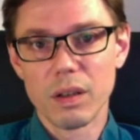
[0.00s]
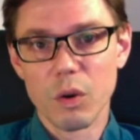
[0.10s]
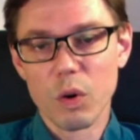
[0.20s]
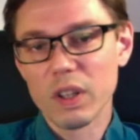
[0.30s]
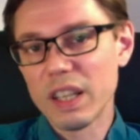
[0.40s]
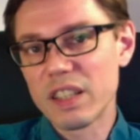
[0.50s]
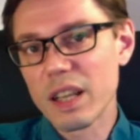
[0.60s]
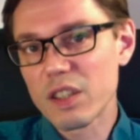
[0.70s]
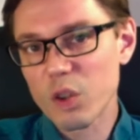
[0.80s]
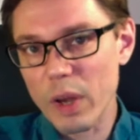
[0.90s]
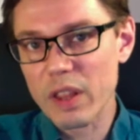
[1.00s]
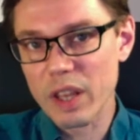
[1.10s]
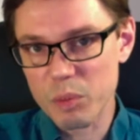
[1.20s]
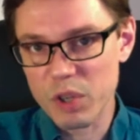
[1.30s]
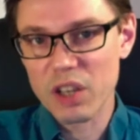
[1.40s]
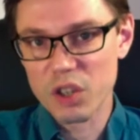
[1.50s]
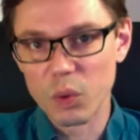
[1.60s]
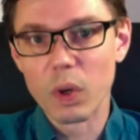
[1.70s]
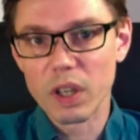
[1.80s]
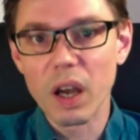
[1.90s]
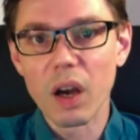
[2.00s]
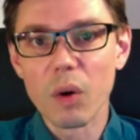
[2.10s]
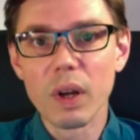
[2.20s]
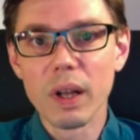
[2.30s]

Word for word: Or at least that's the way the objection would go.